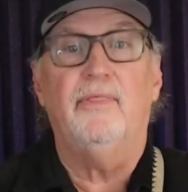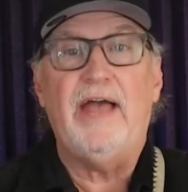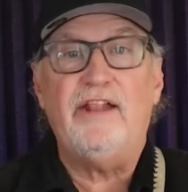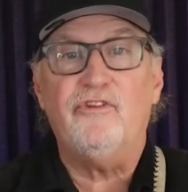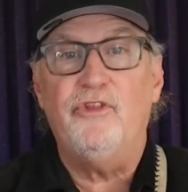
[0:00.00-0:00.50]

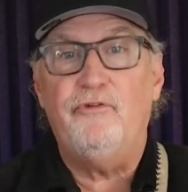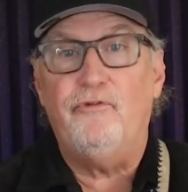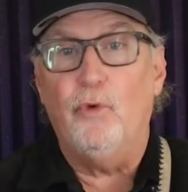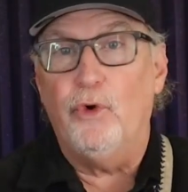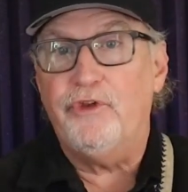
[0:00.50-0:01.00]
That's the
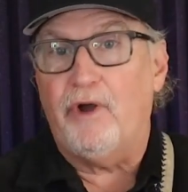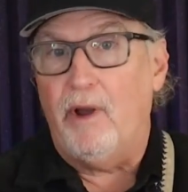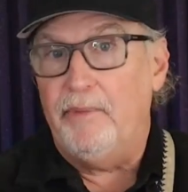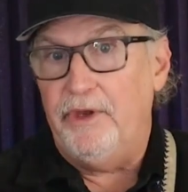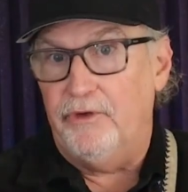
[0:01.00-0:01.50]
4
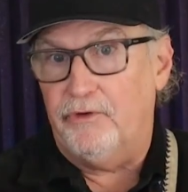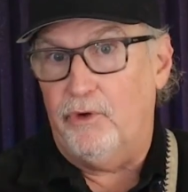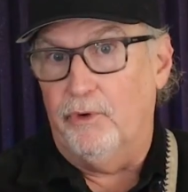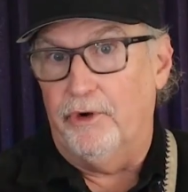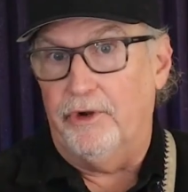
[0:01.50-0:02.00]
dominant
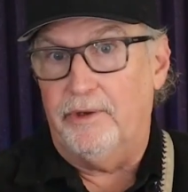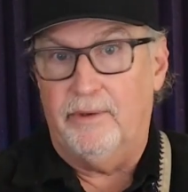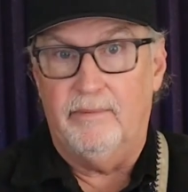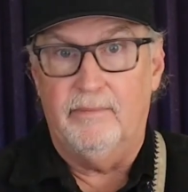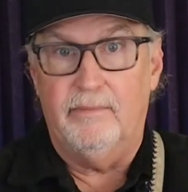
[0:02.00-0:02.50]
chord.
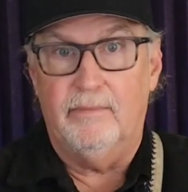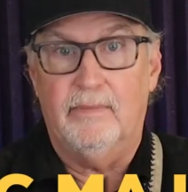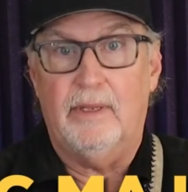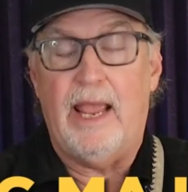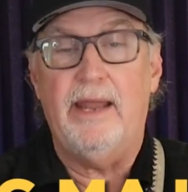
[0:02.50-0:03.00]

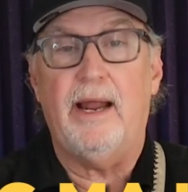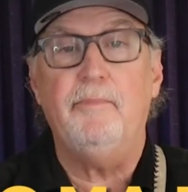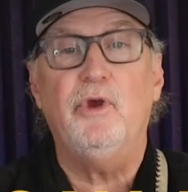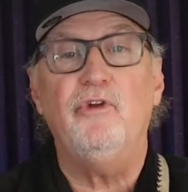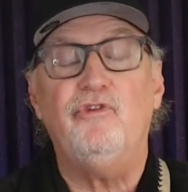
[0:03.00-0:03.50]
And
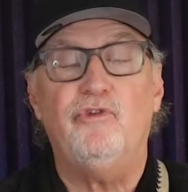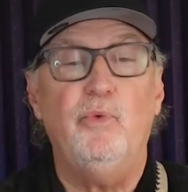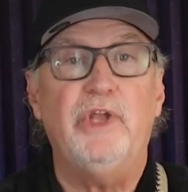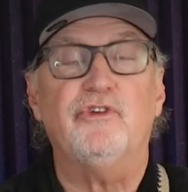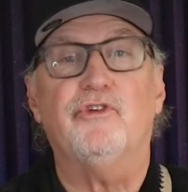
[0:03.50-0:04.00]
I'm going to
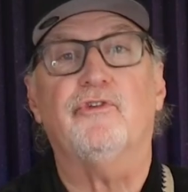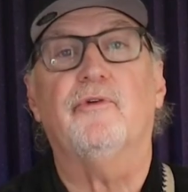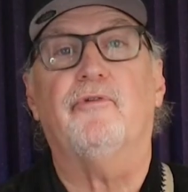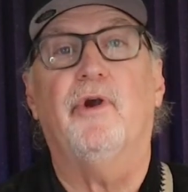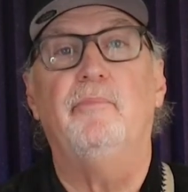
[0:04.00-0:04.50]
switch
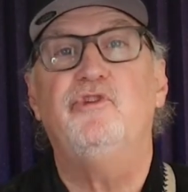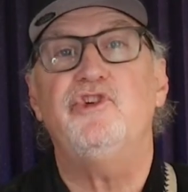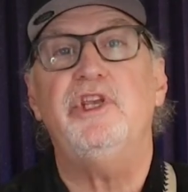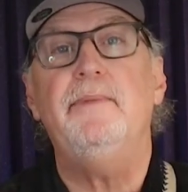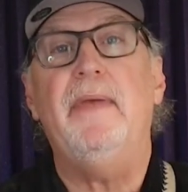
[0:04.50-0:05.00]
from
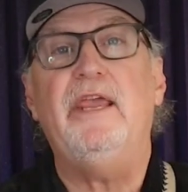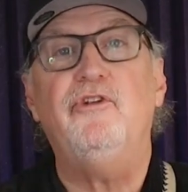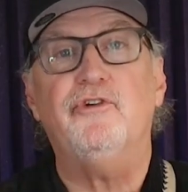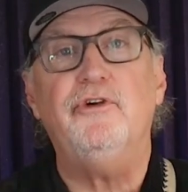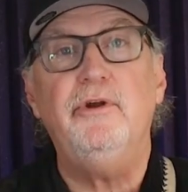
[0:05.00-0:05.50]
G
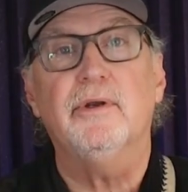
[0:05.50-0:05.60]
major